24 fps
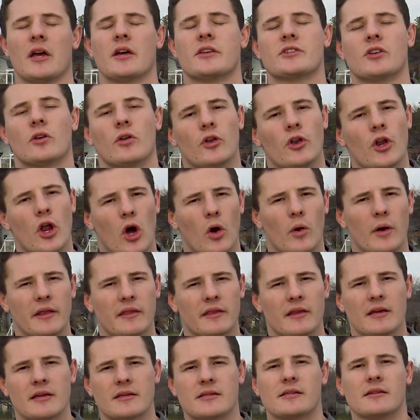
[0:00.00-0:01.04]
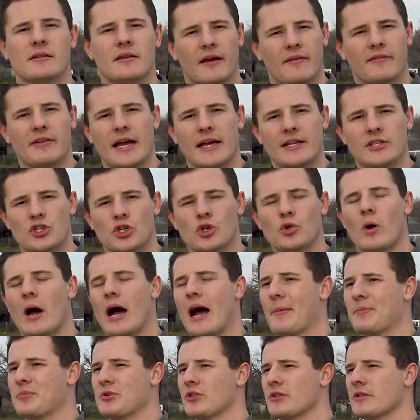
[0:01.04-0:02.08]
So knowing this, I've got two
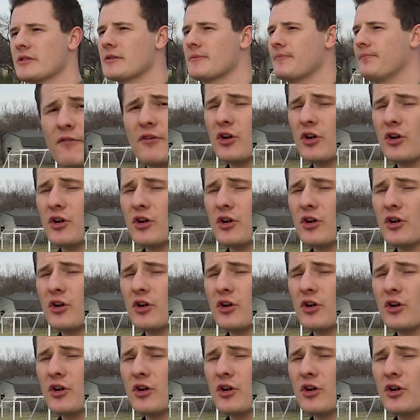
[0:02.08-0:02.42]
options.